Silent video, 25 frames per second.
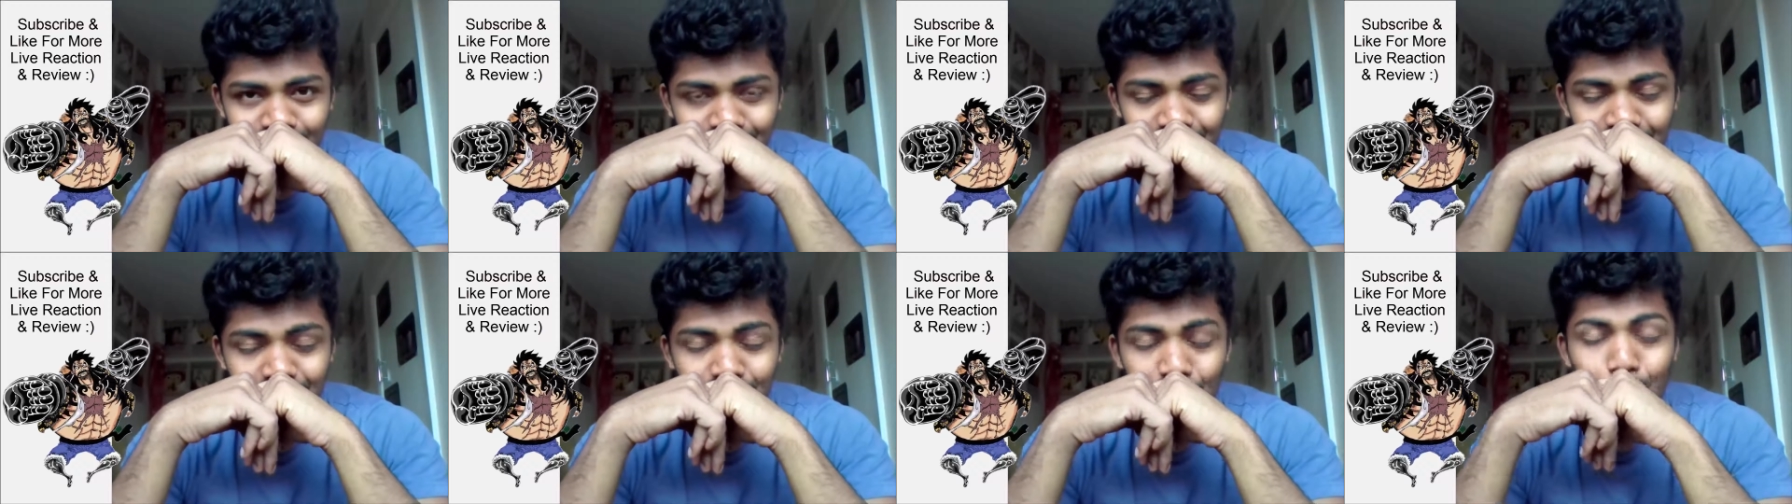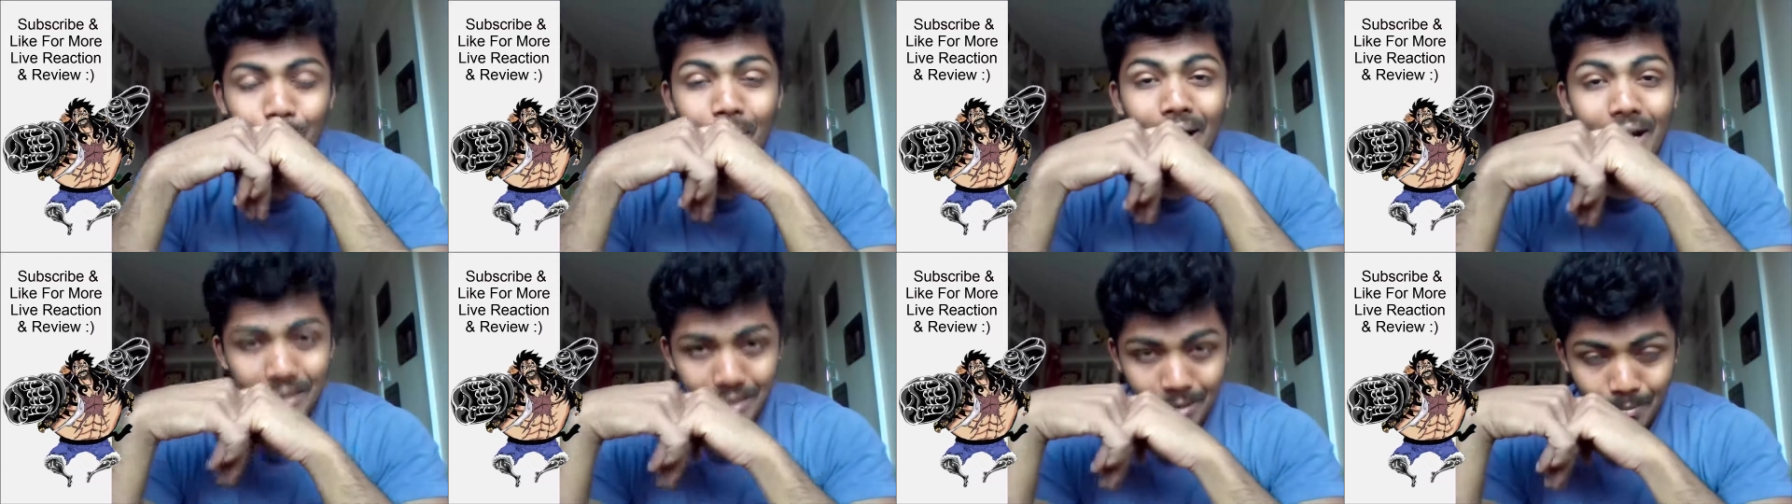the
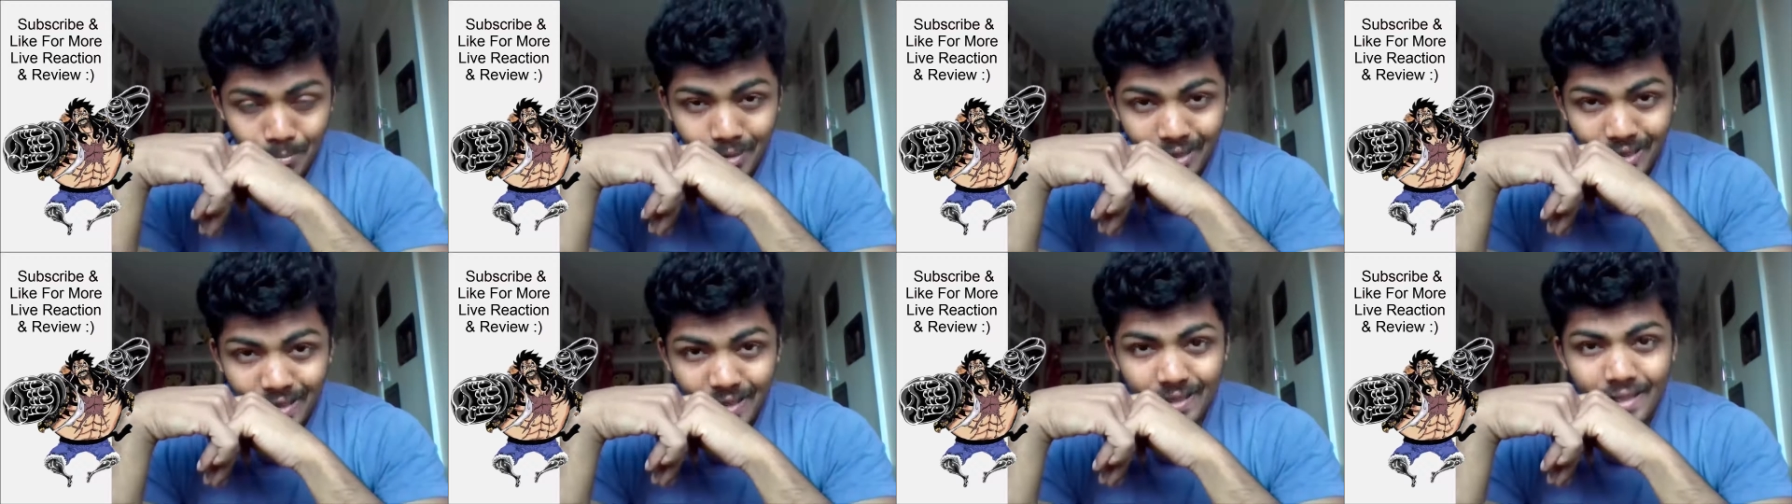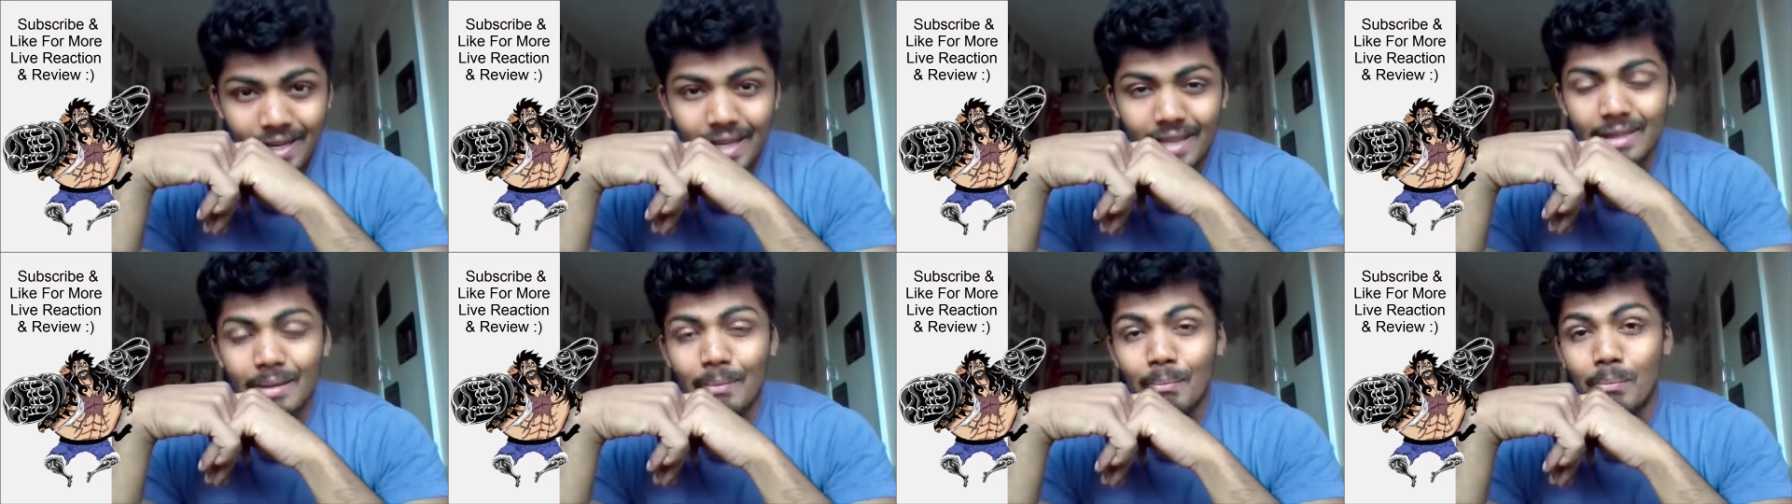party begin
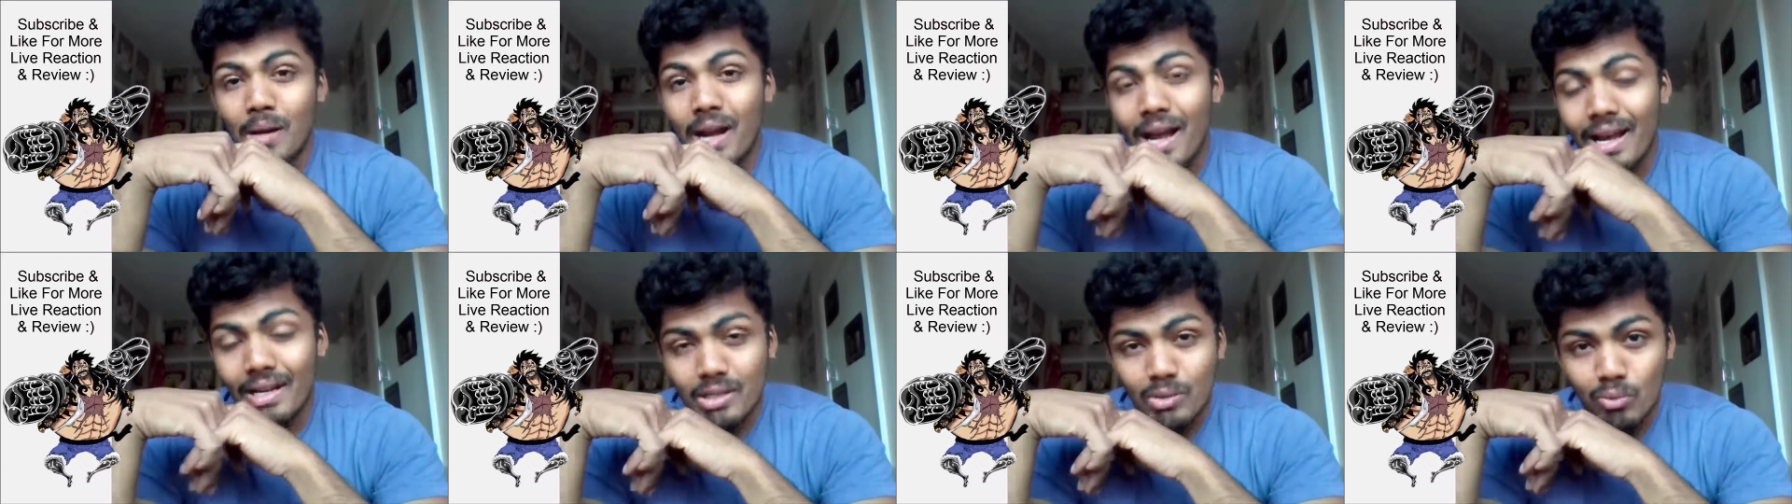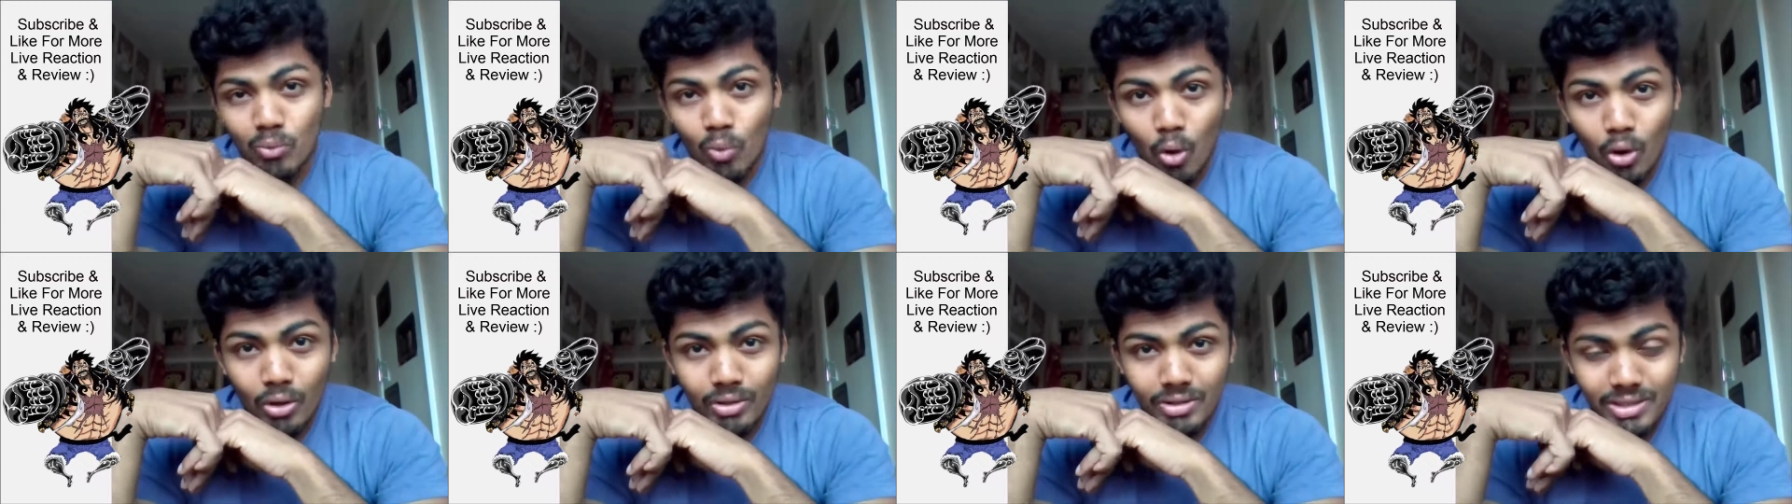and the bride
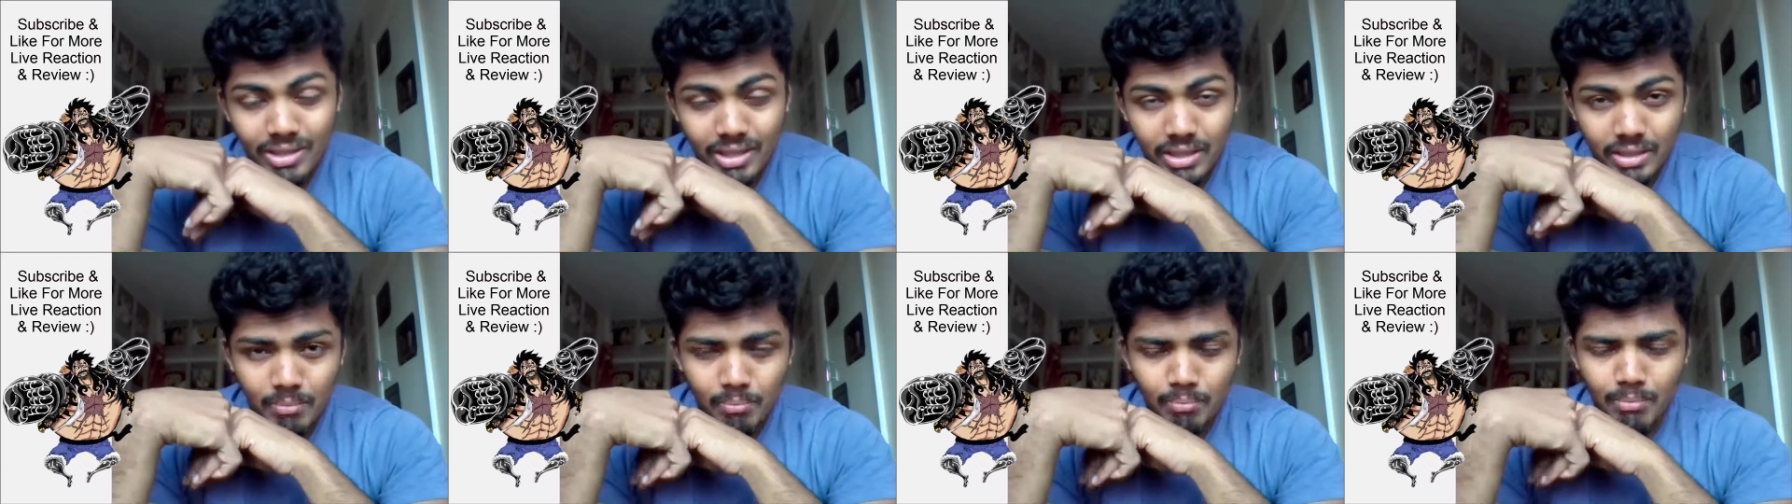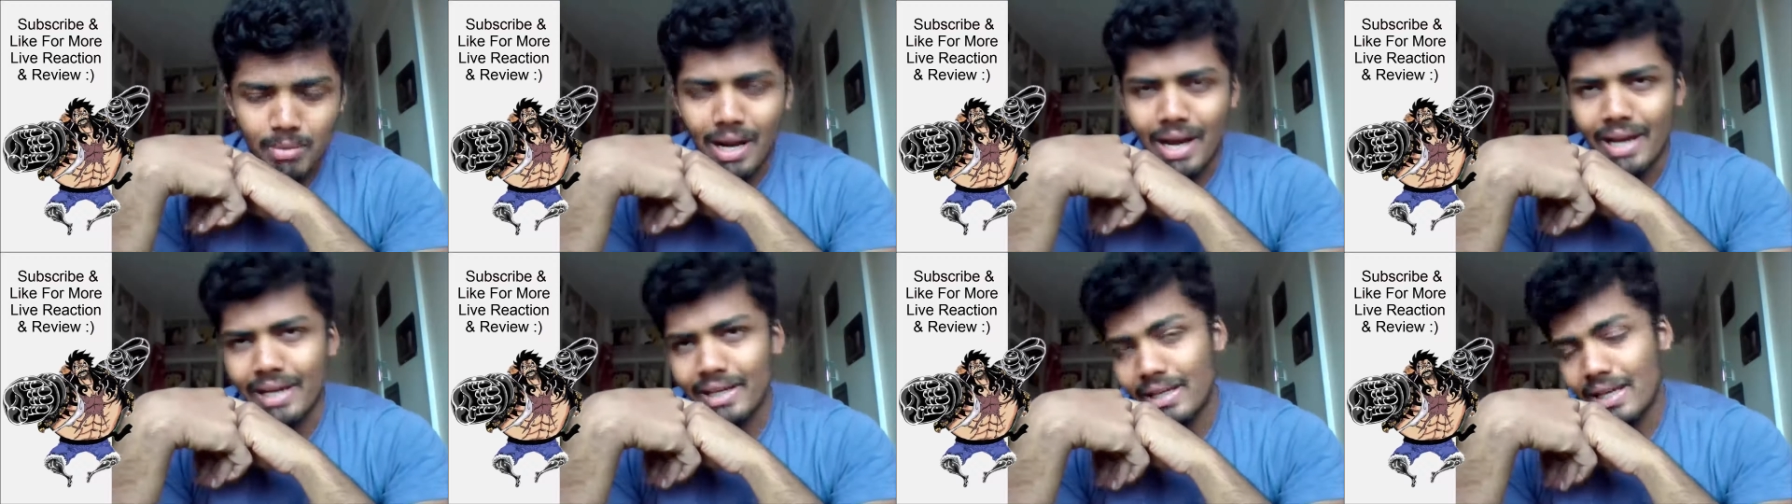walks in
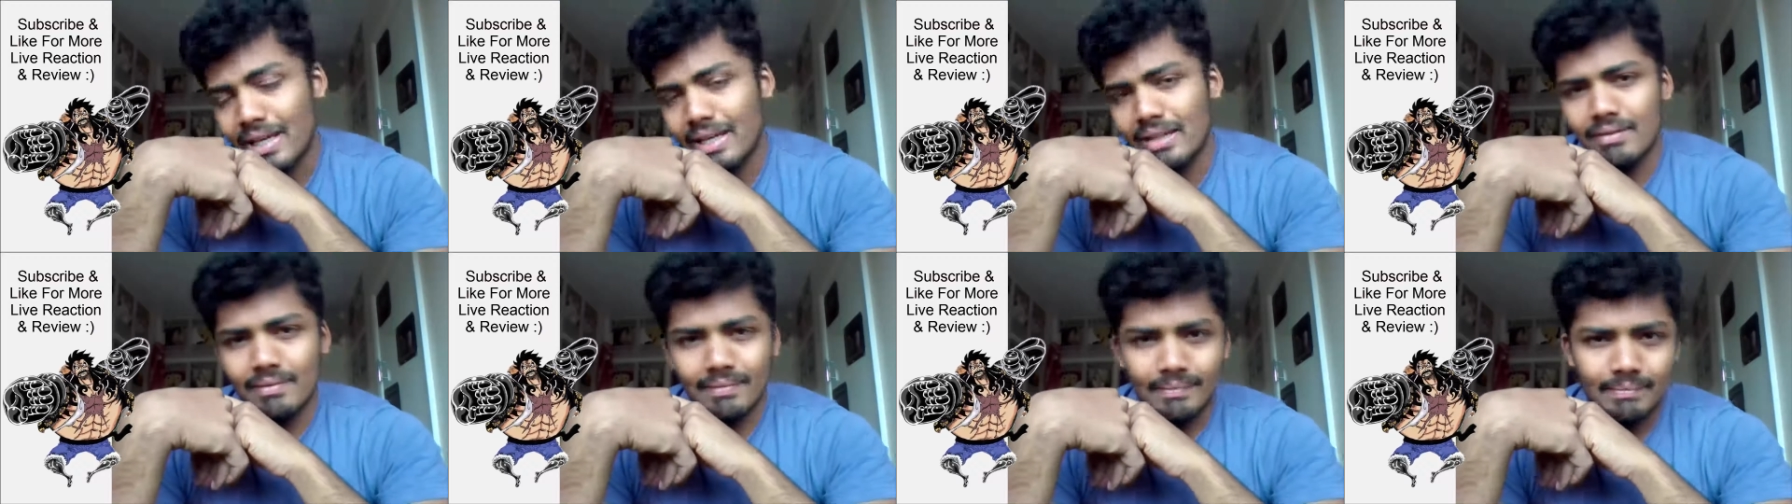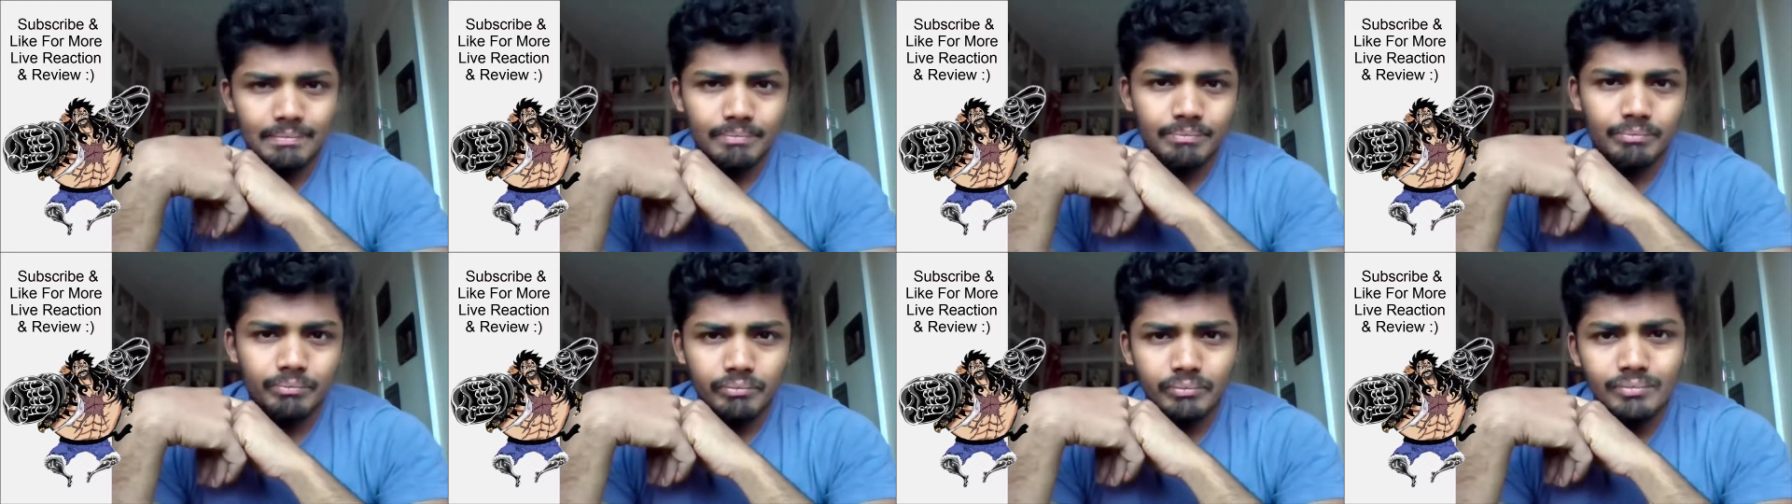bride and